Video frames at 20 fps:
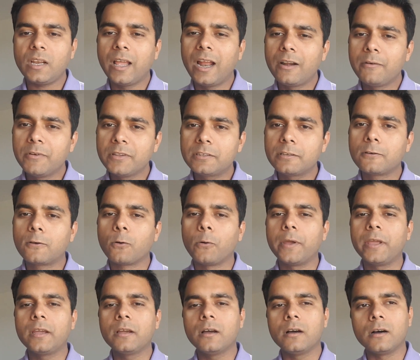and with
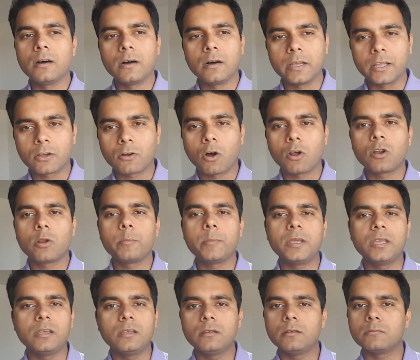growing
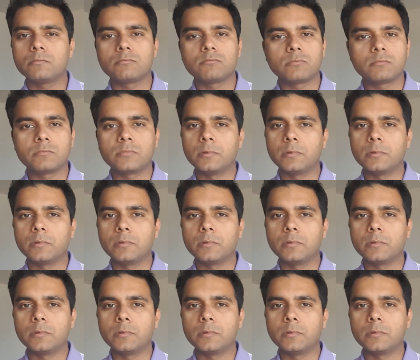economy,